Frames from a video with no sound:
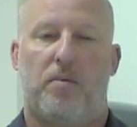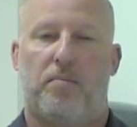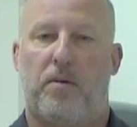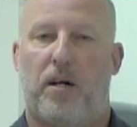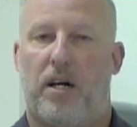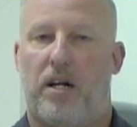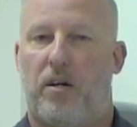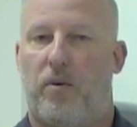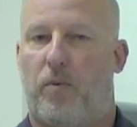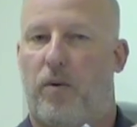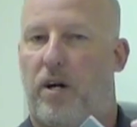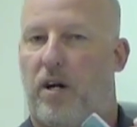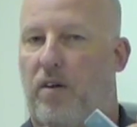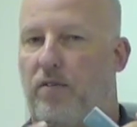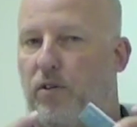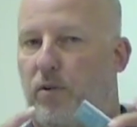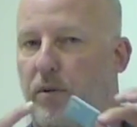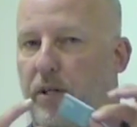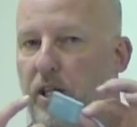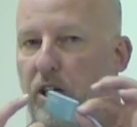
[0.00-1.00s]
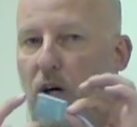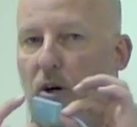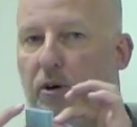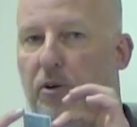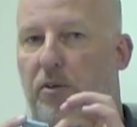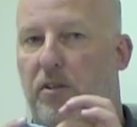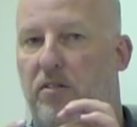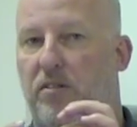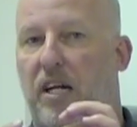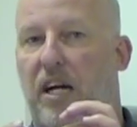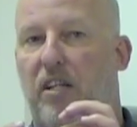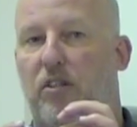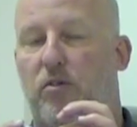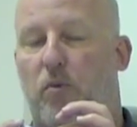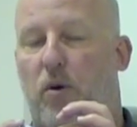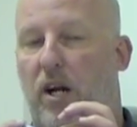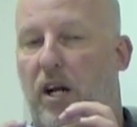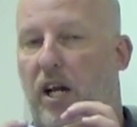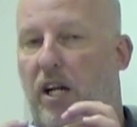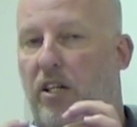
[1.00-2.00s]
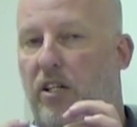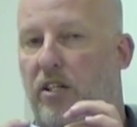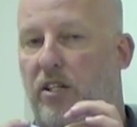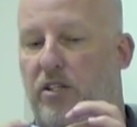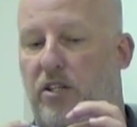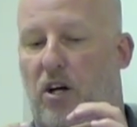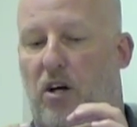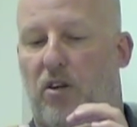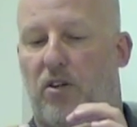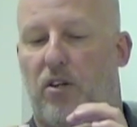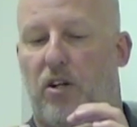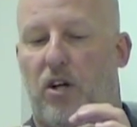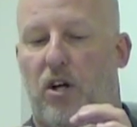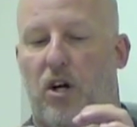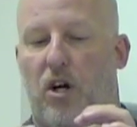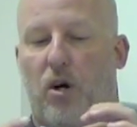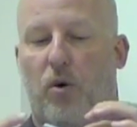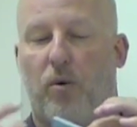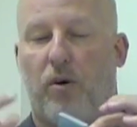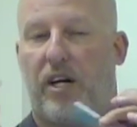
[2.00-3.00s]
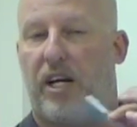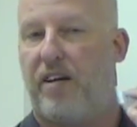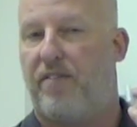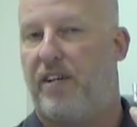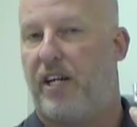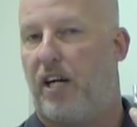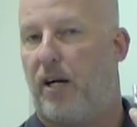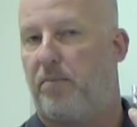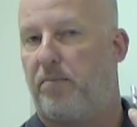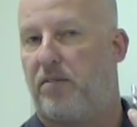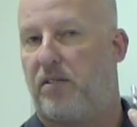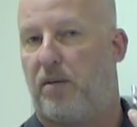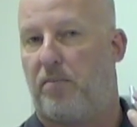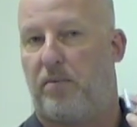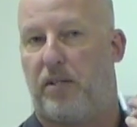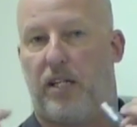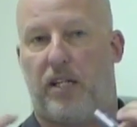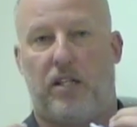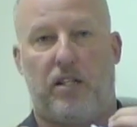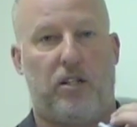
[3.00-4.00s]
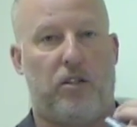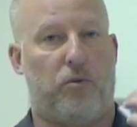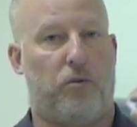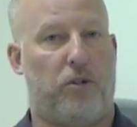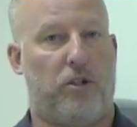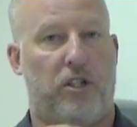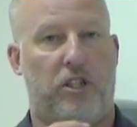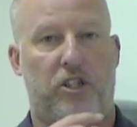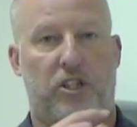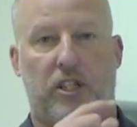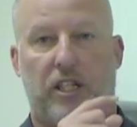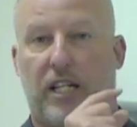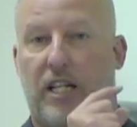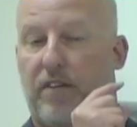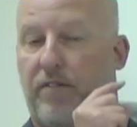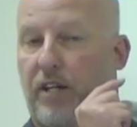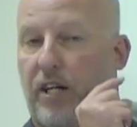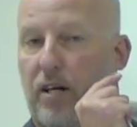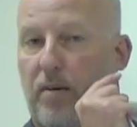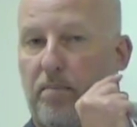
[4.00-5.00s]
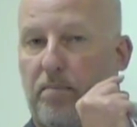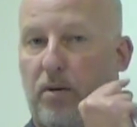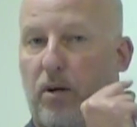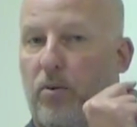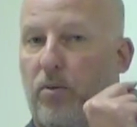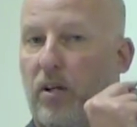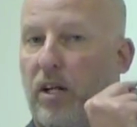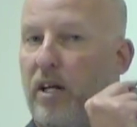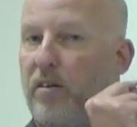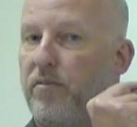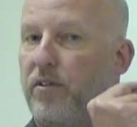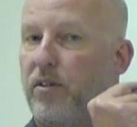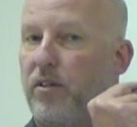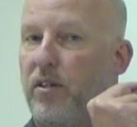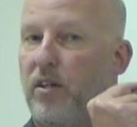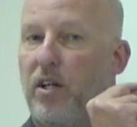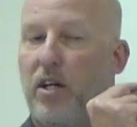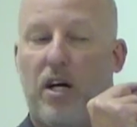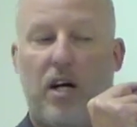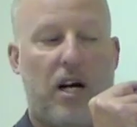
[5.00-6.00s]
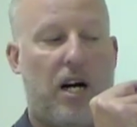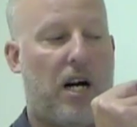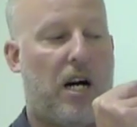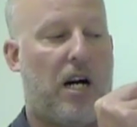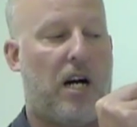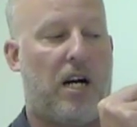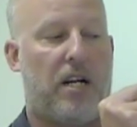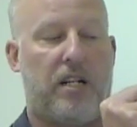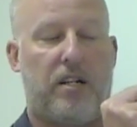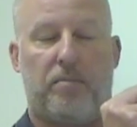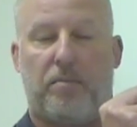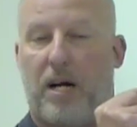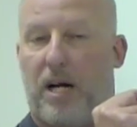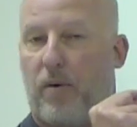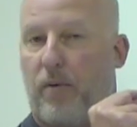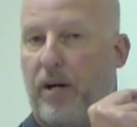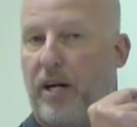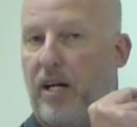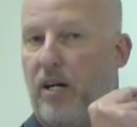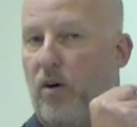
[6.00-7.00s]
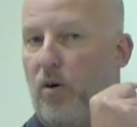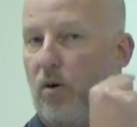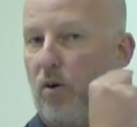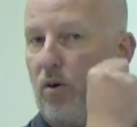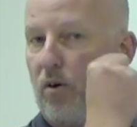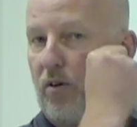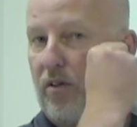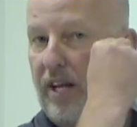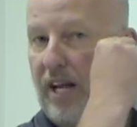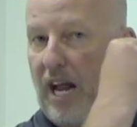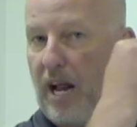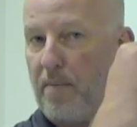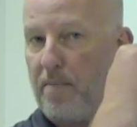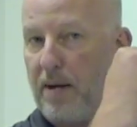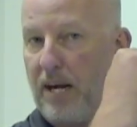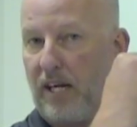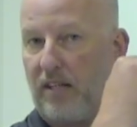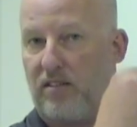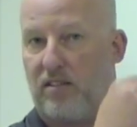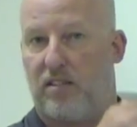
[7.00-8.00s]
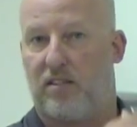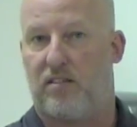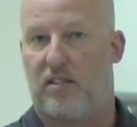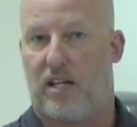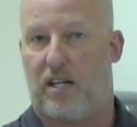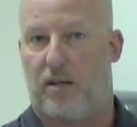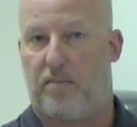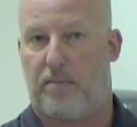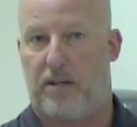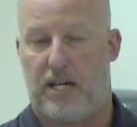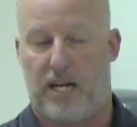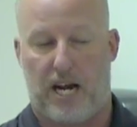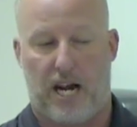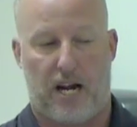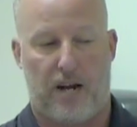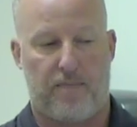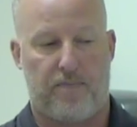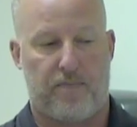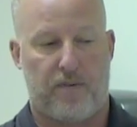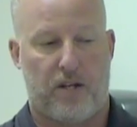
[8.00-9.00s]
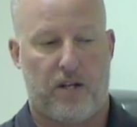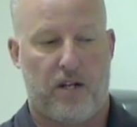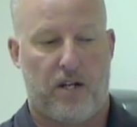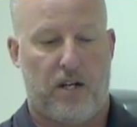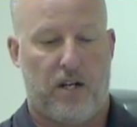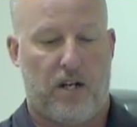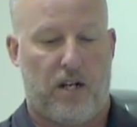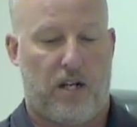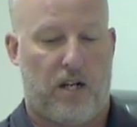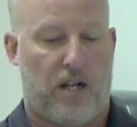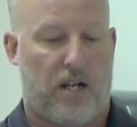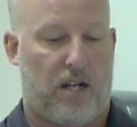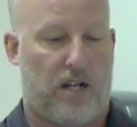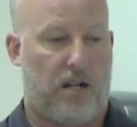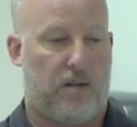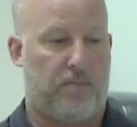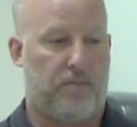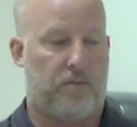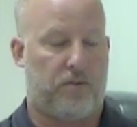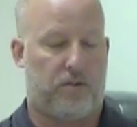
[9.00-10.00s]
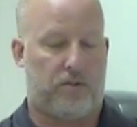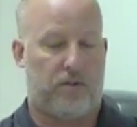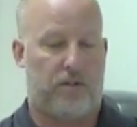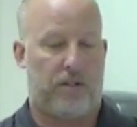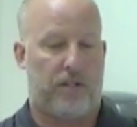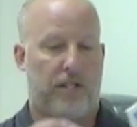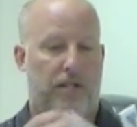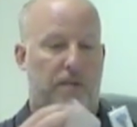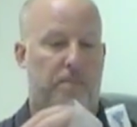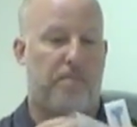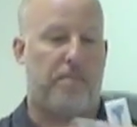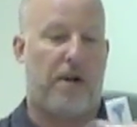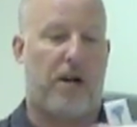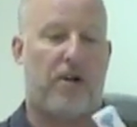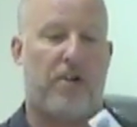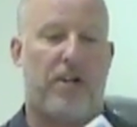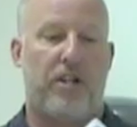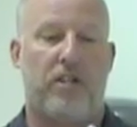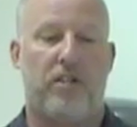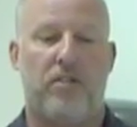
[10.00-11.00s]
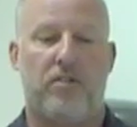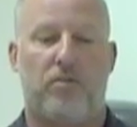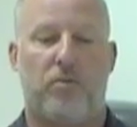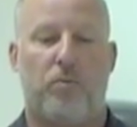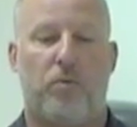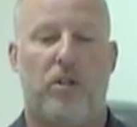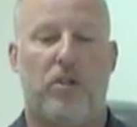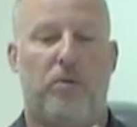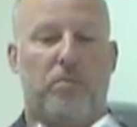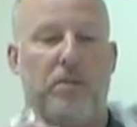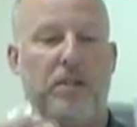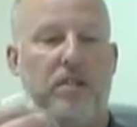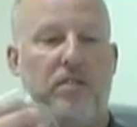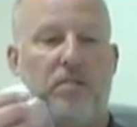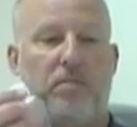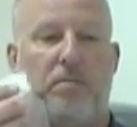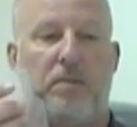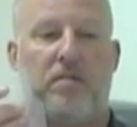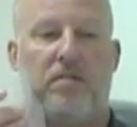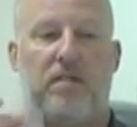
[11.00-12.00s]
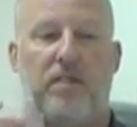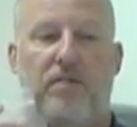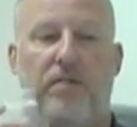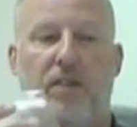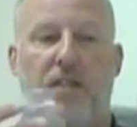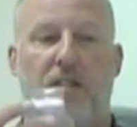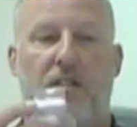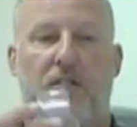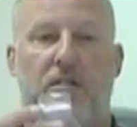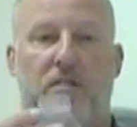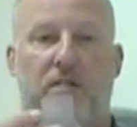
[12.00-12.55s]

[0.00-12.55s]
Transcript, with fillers: But whenever we go to a size 1 on an adult, we're giving up something. We're usually giving up bone level on a bite wing or the apexes on a PA. Um, so these barriers will be specific to